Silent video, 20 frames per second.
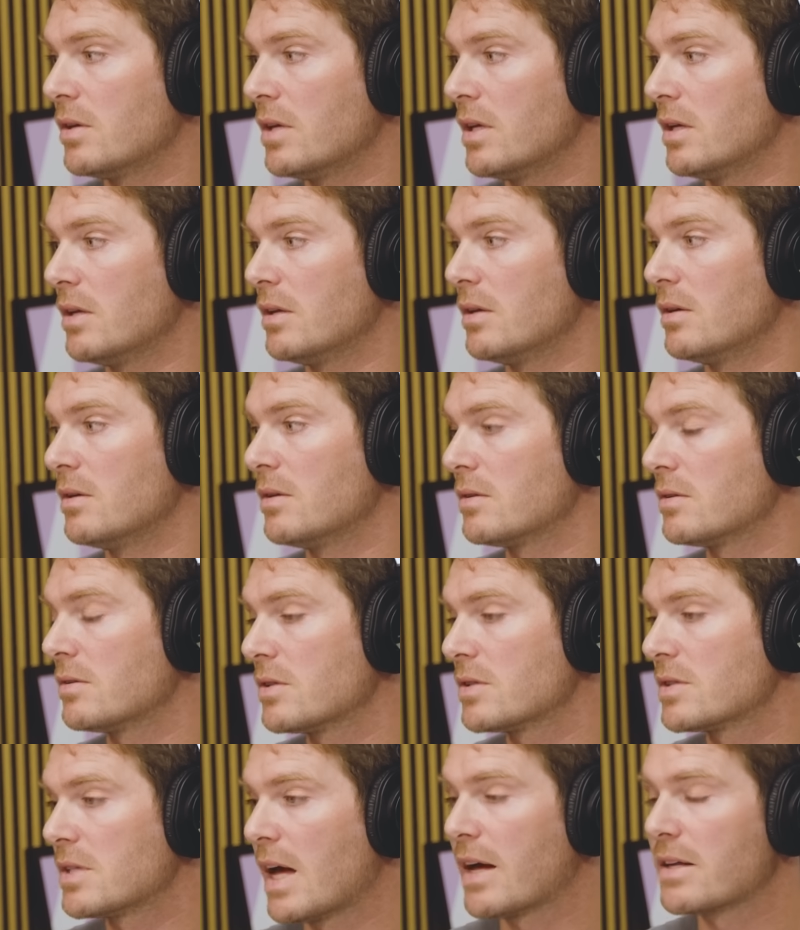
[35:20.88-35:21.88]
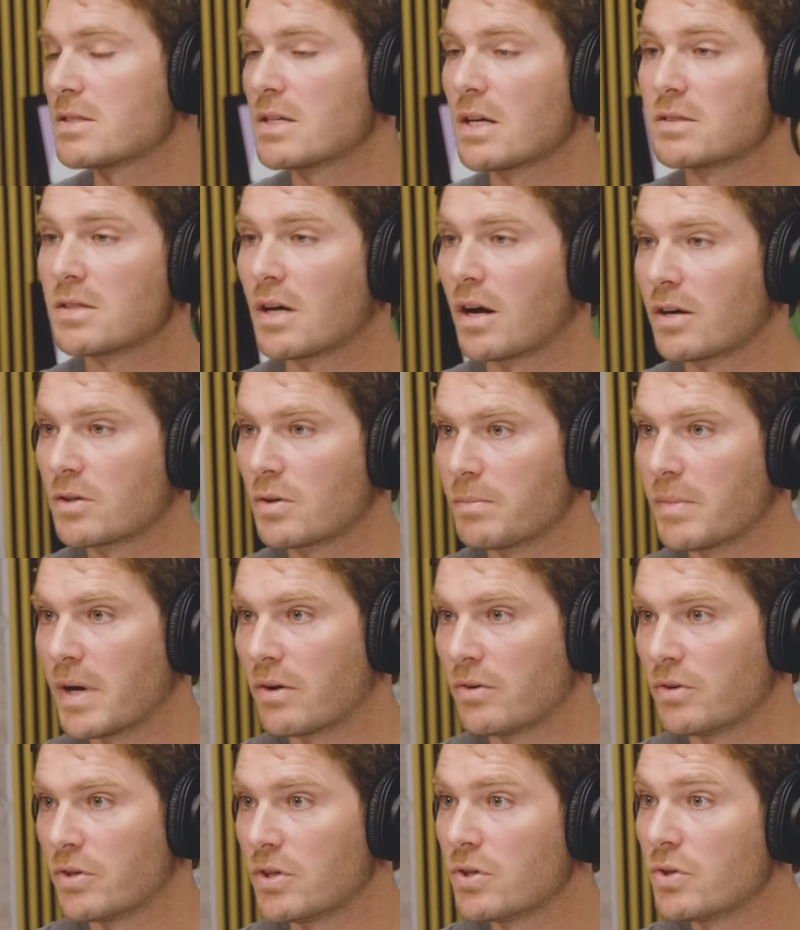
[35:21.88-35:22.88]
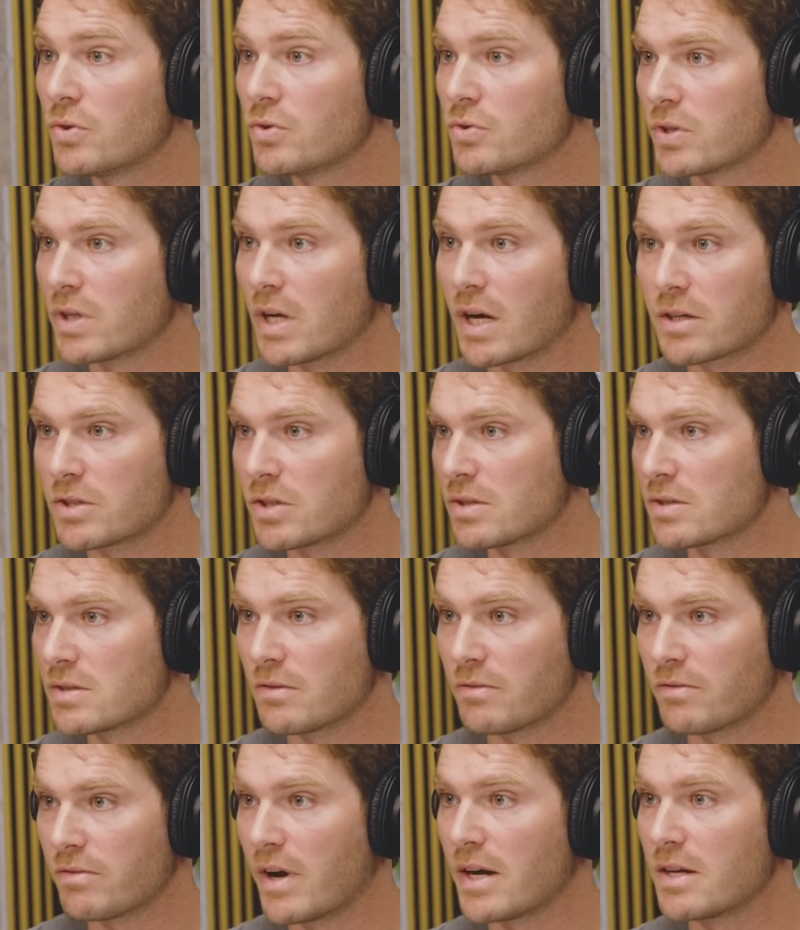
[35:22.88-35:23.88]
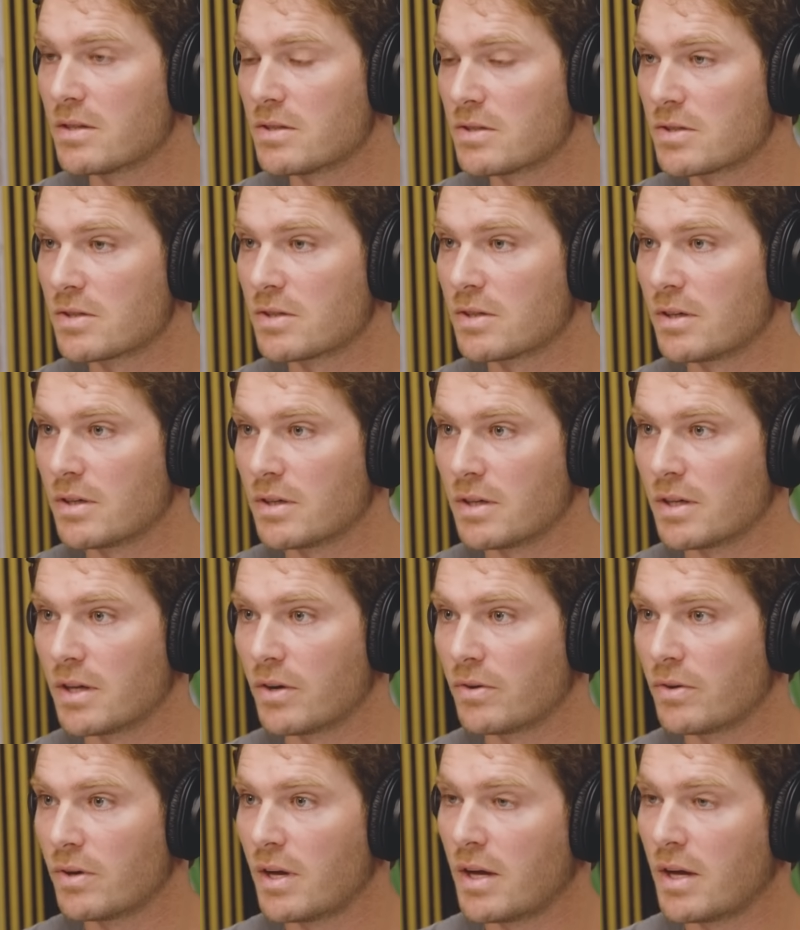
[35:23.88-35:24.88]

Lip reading: the stats I talked about and huge reductions in fights, you know,